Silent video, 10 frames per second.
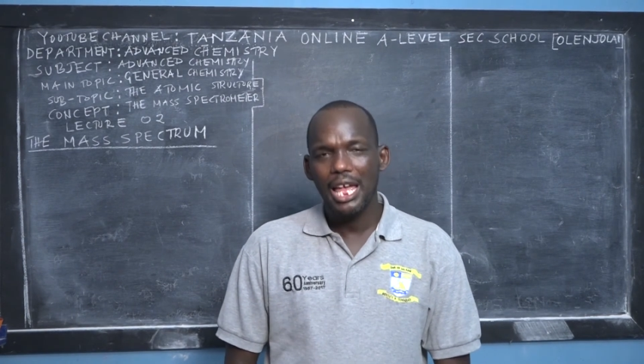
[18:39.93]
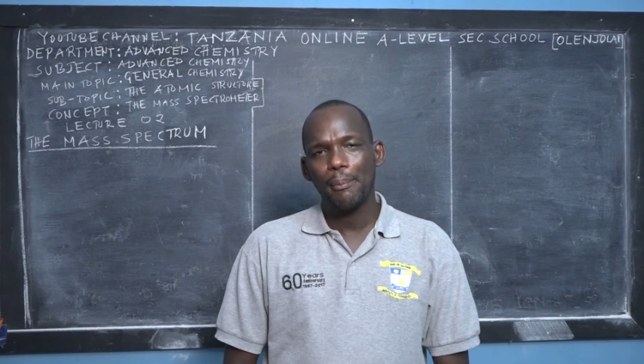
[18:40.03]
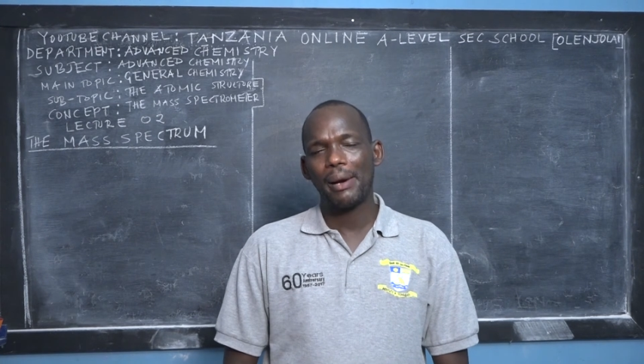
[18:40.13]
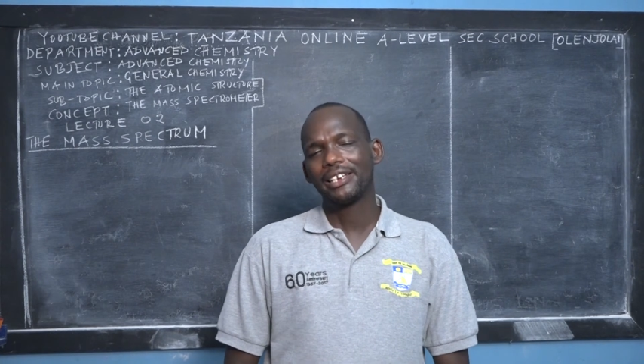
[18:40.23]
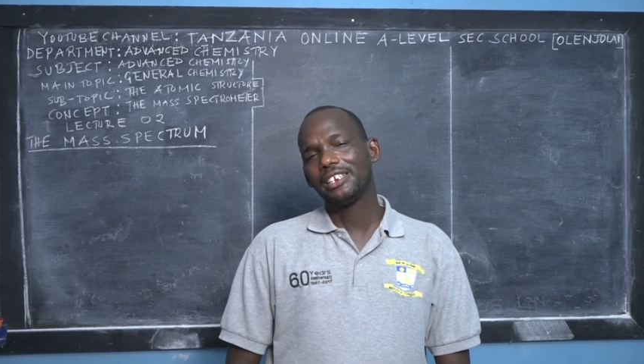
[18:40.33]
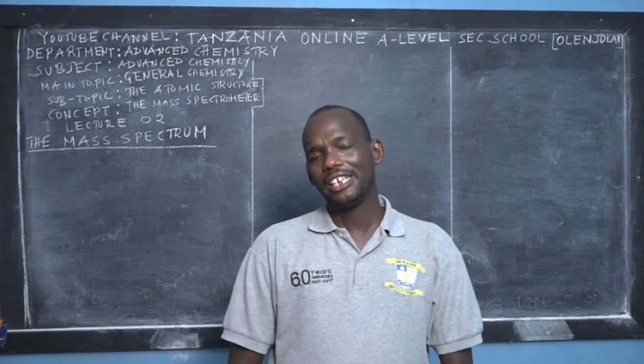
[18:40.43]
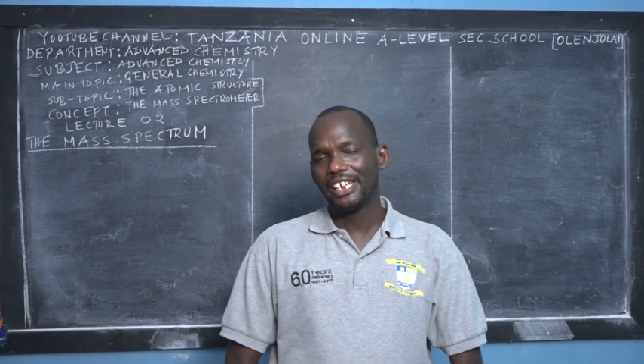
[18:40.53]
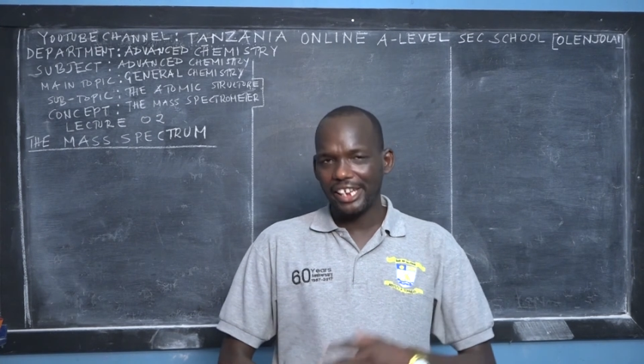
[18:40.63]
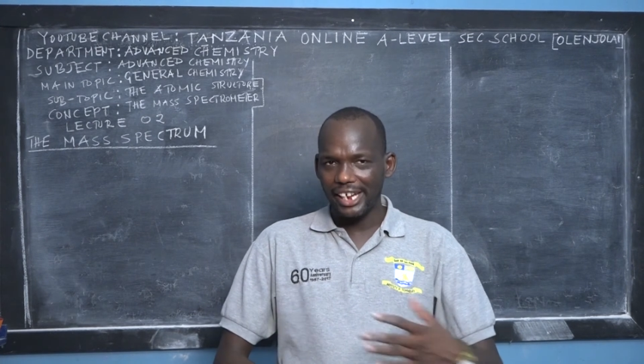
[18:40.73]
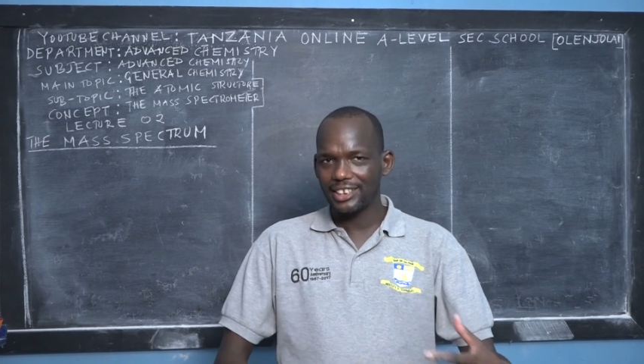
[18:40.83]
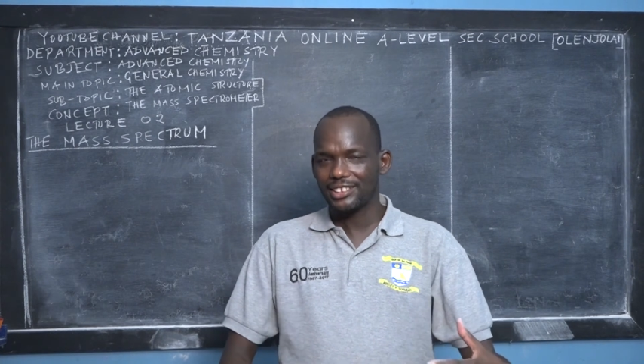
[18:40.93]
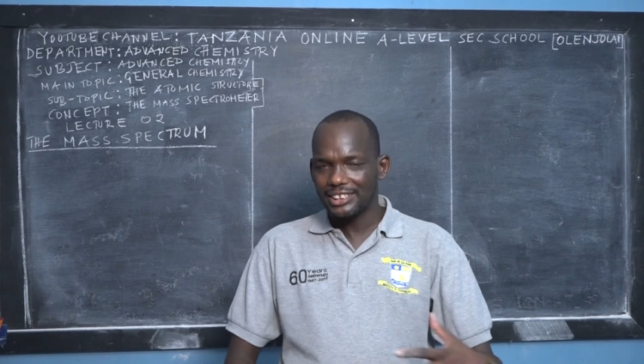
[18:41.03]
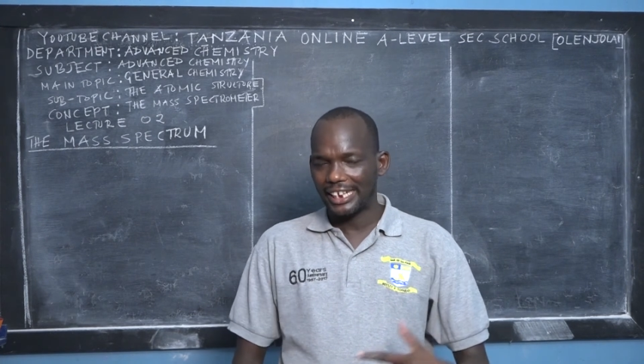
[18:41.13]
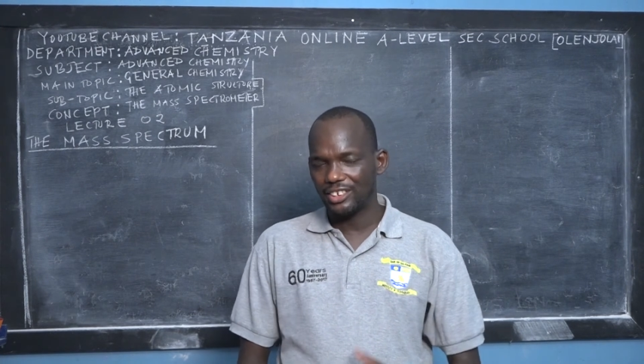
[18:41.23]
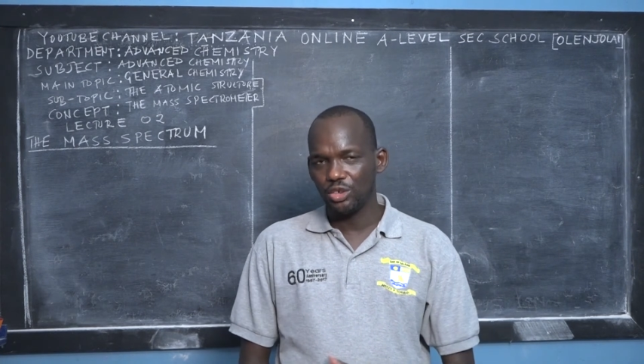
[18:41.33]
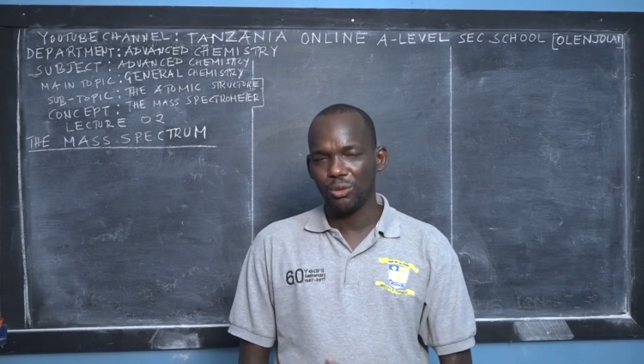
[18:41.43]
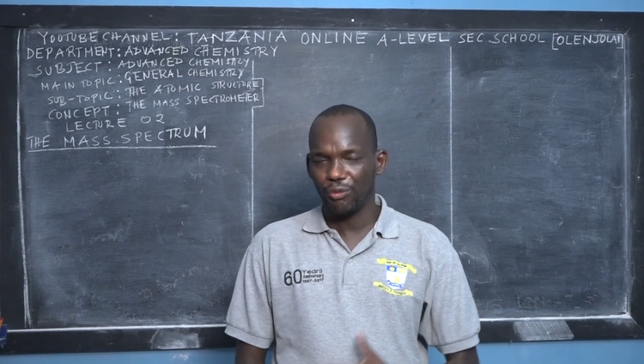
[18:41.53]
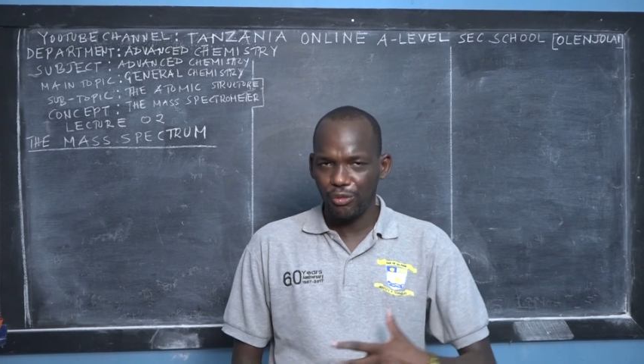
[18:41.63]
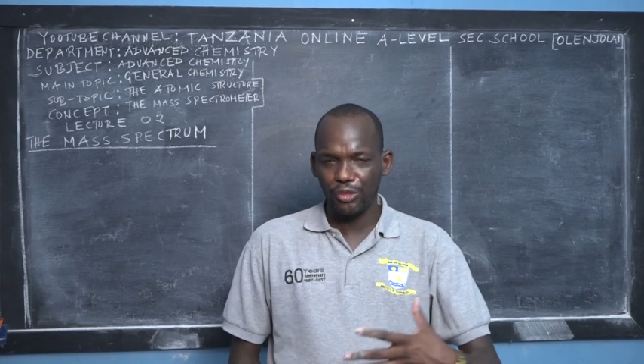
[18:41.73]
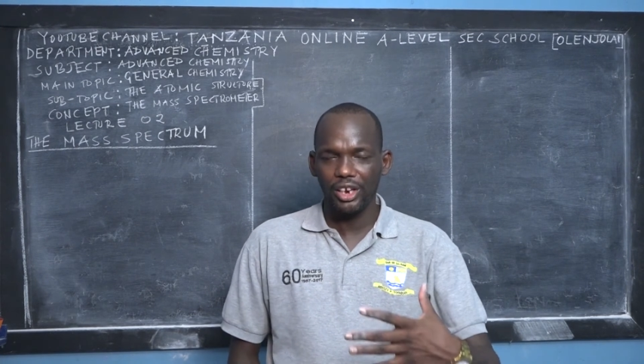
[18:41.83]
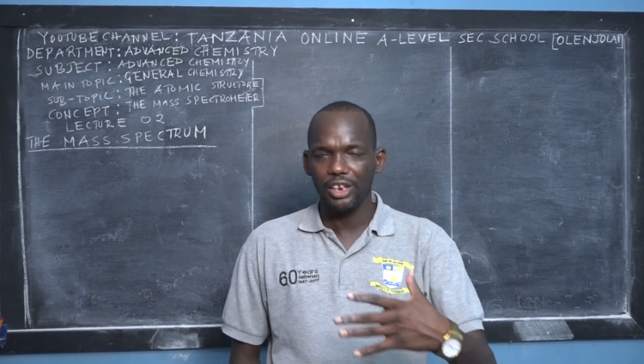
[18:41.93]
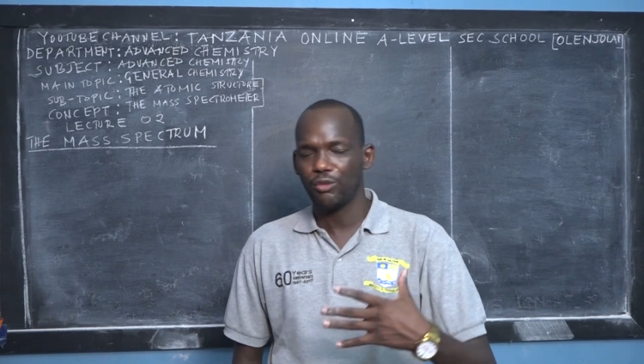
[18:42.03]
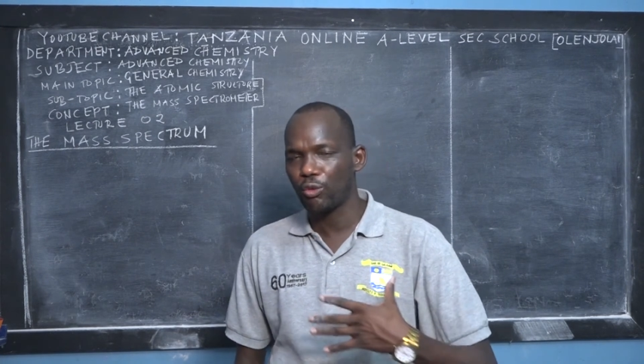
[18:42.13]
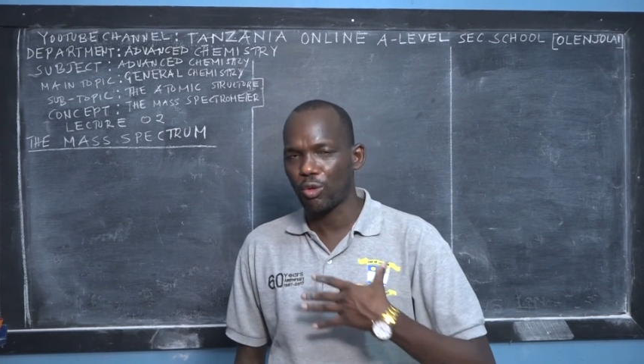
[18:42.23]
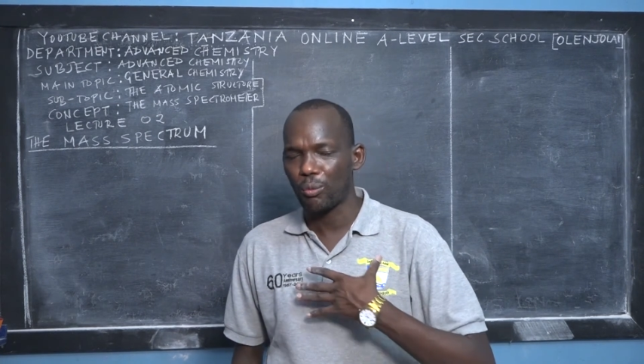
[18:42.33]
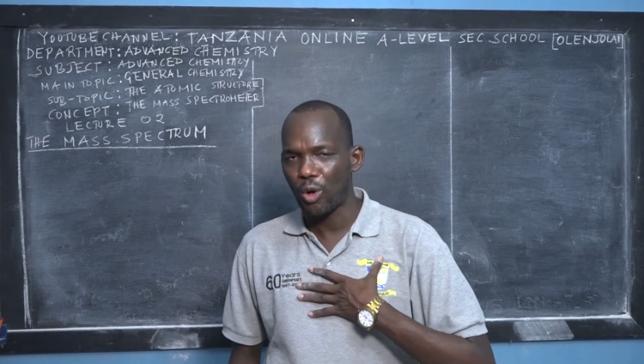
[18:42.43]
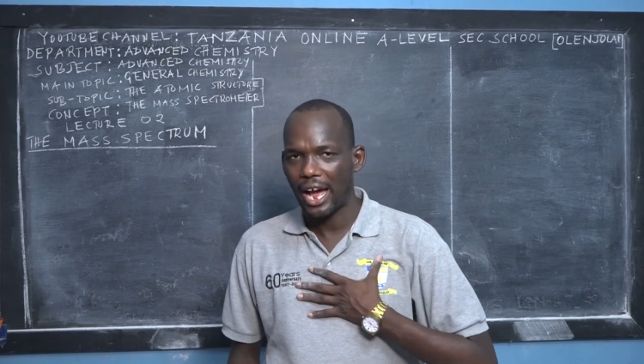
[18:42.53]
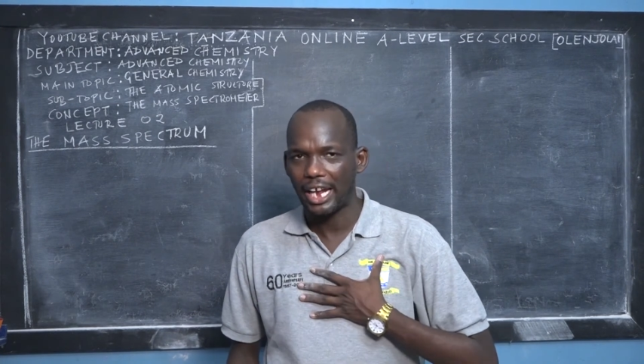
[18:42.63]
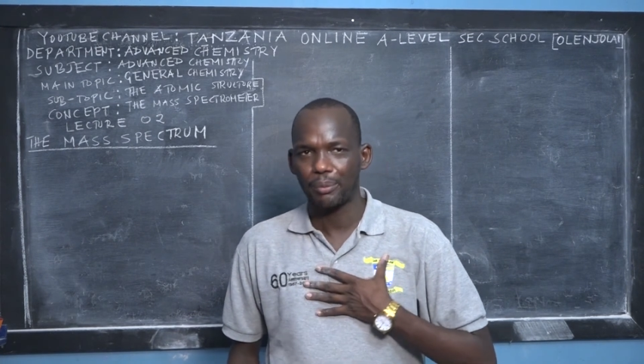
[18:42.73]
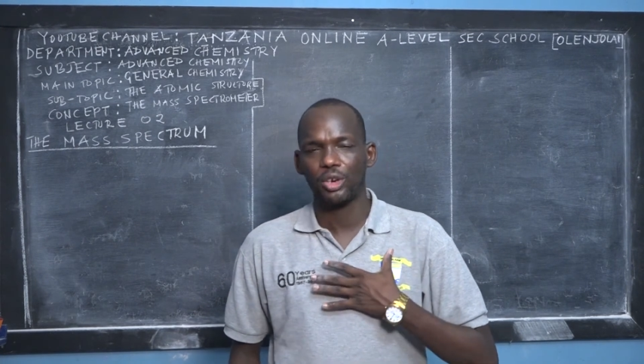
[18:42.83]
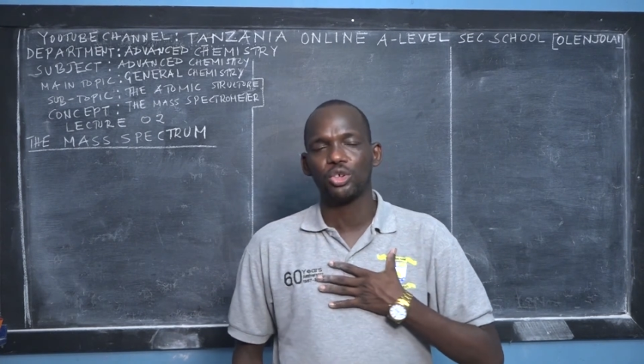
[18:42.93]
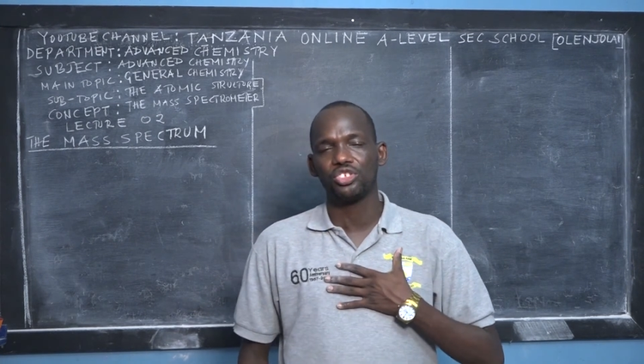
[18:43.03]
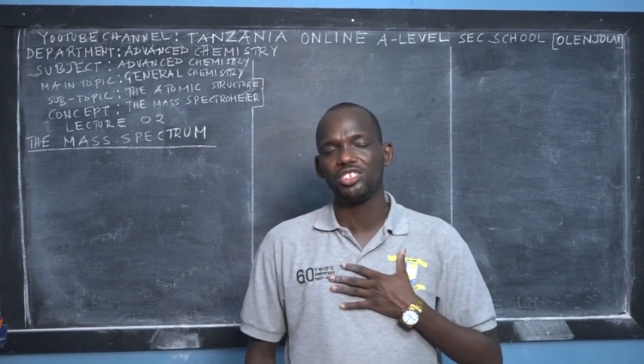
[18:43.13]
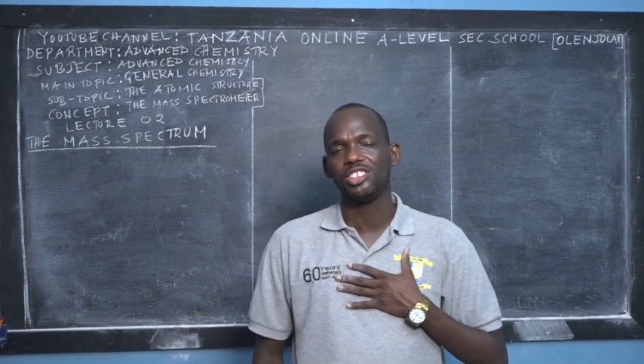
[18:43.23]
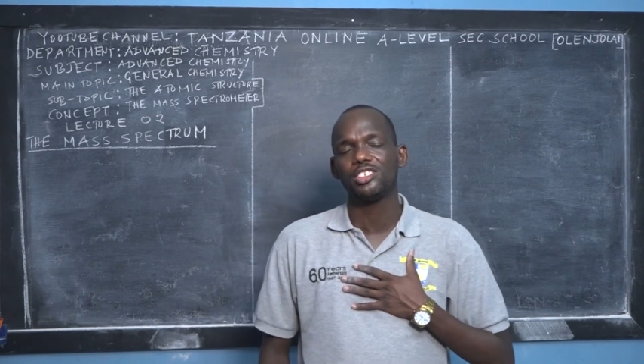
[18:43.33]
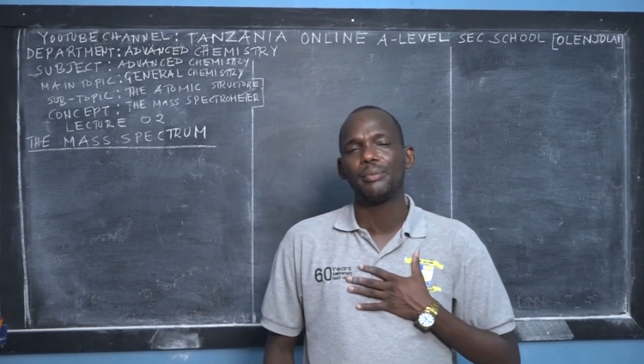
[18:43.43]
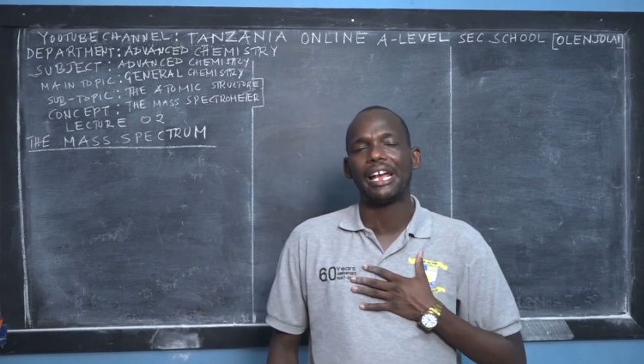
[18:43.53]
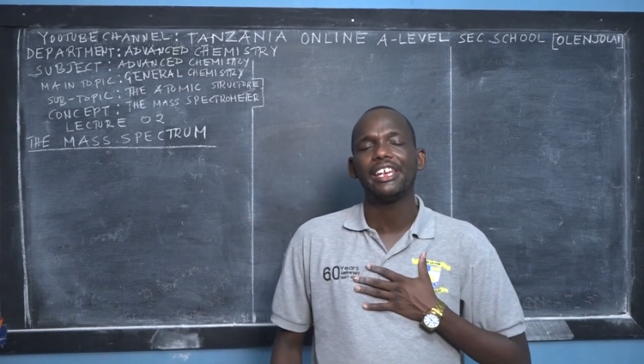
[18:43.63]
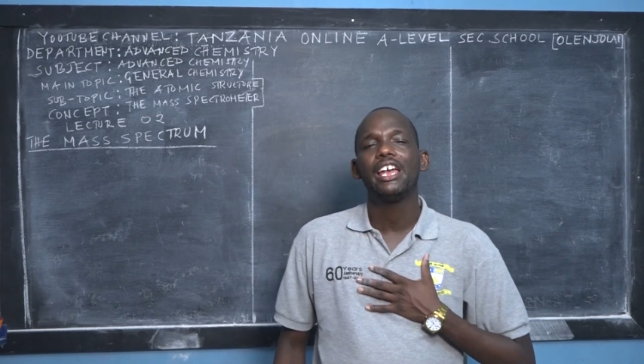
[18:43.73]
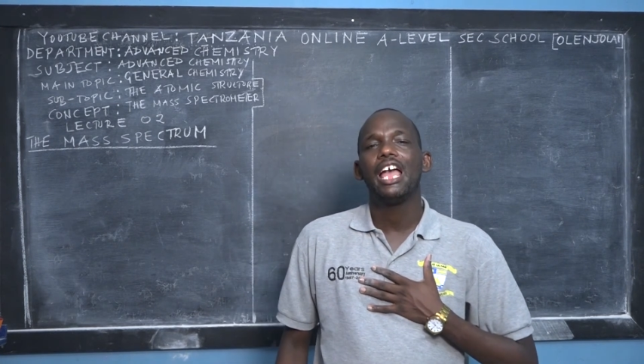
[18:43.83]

but in case that you feel from your heart, because this is my